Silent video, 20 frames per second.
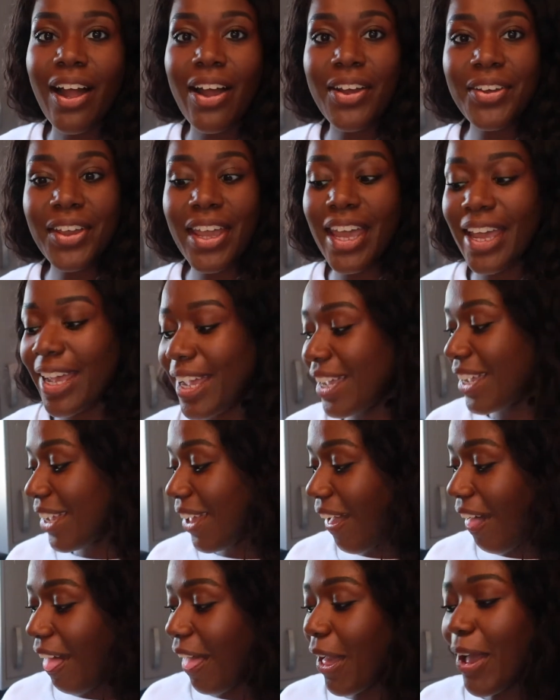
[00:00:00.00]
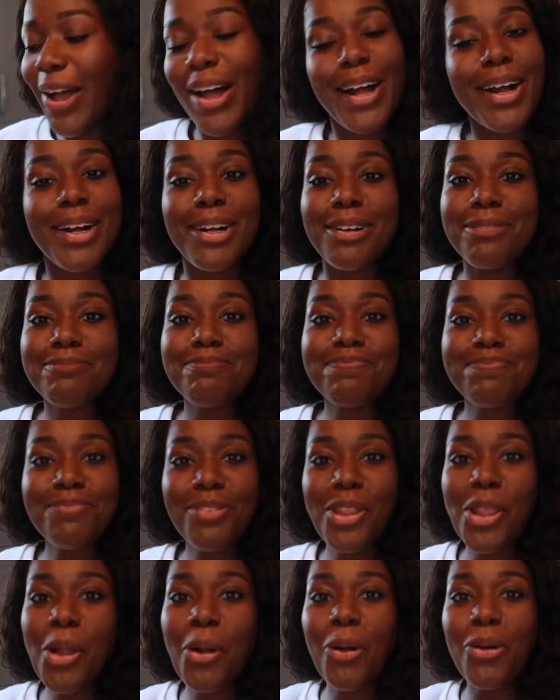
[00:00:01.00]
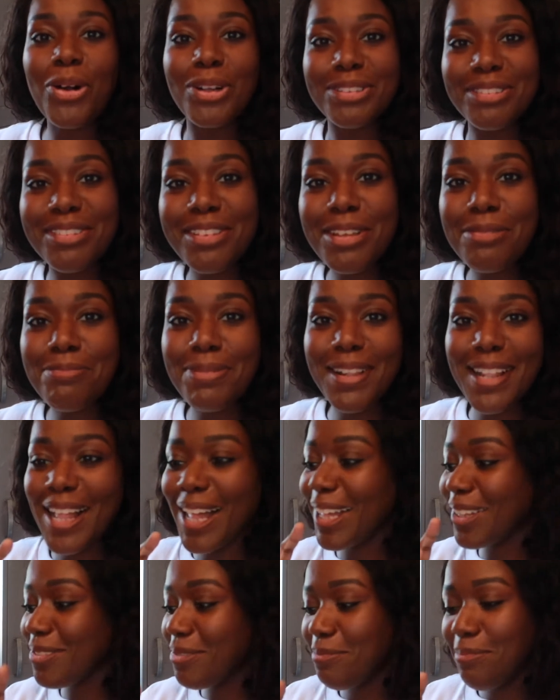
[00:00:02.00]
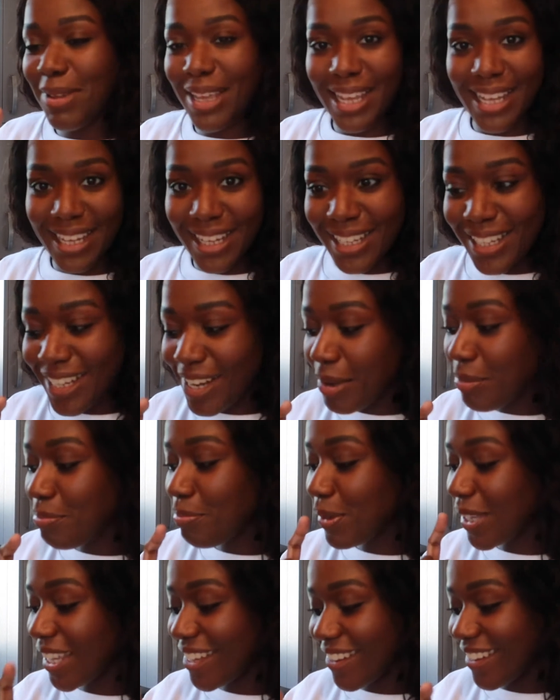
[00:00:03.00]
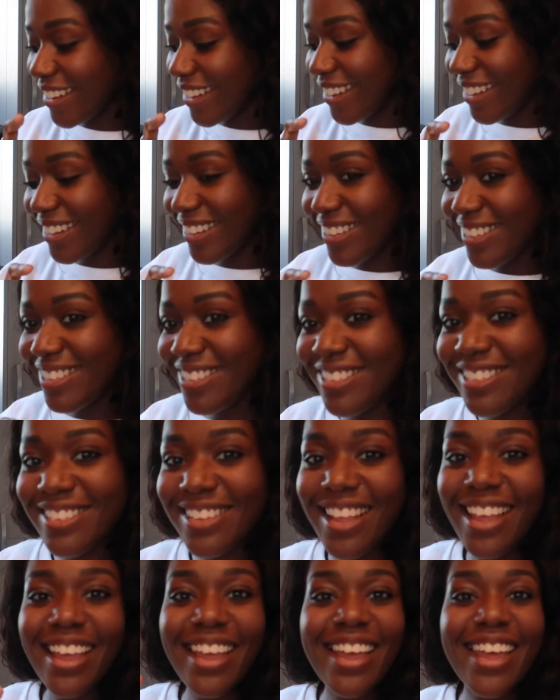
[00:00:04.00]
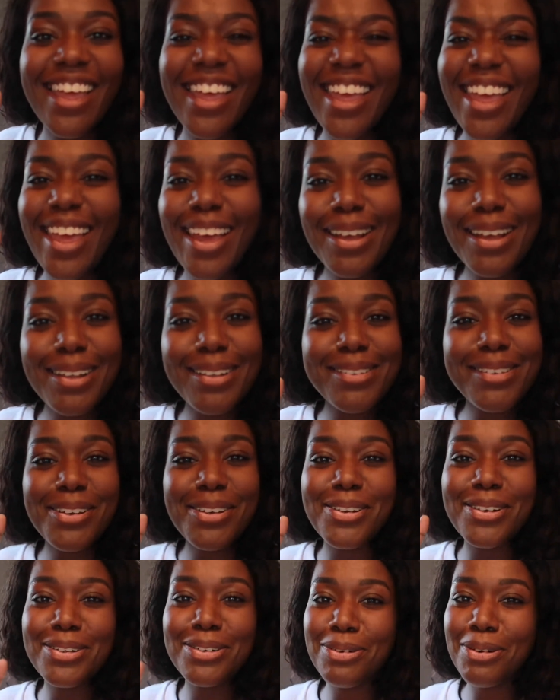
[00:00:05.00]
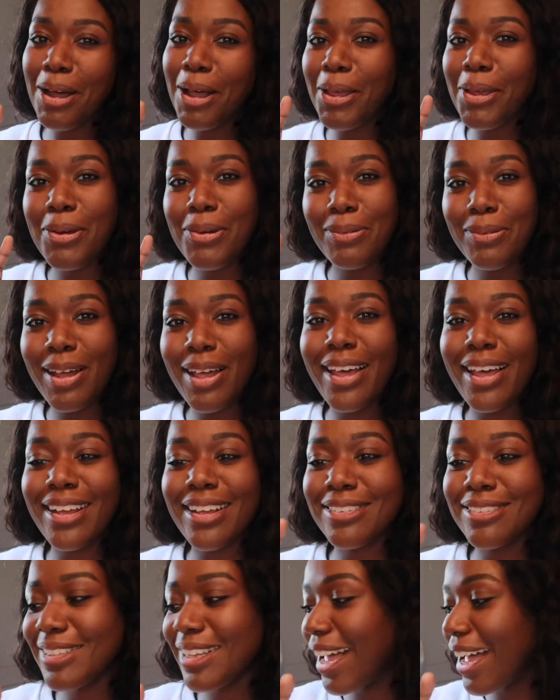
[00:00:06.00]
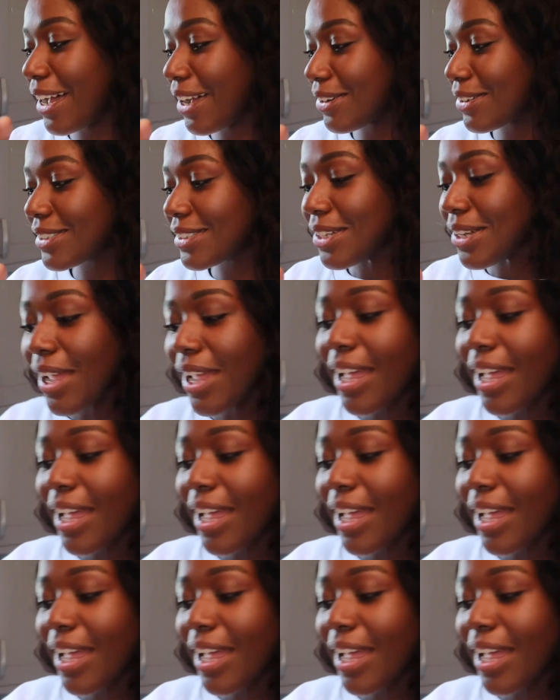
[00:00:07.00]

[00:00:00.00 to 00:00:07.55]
Okay, on to plan B, because it hasn't quite worked out.